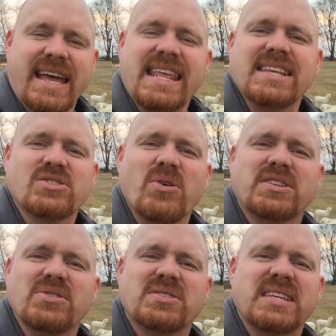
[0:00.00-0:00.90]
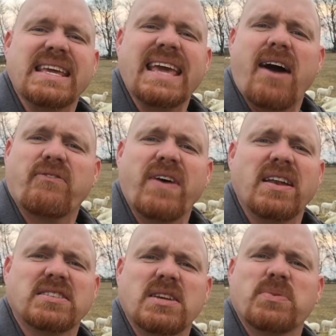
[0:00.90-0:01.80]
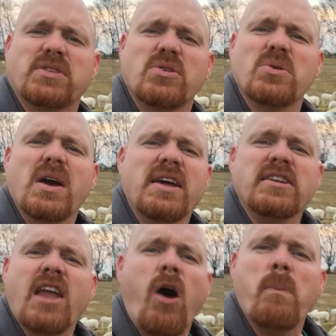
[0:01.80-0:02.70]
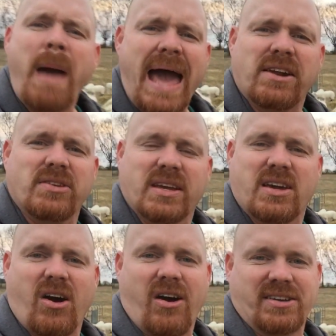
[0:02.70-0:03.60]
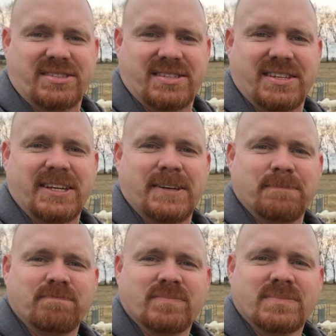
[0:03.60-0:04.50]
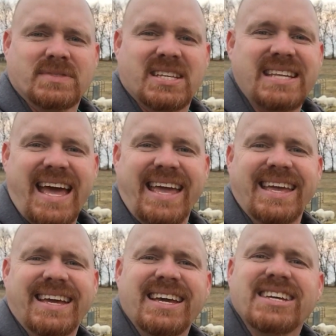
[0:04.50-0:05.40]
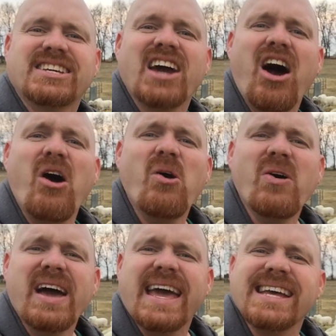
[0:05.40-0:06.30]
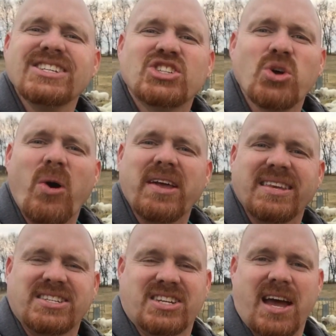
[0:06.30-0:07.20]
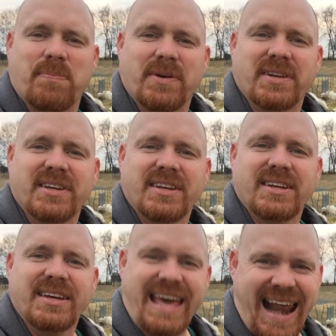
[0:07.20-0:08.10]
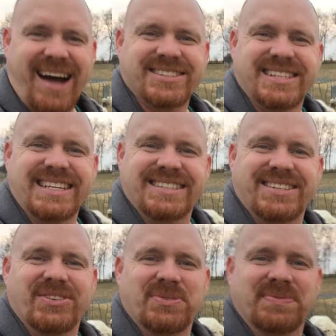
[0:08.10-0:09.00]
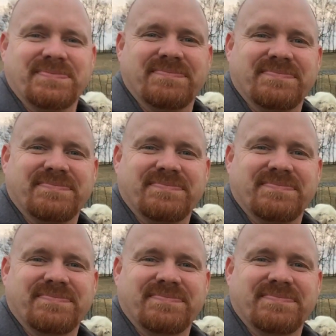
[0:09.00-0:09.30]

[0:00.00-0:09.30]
And he's going to seek out fellowship with you no matter the cost. Today, go enjoy the shepherd. And I'll see you soon.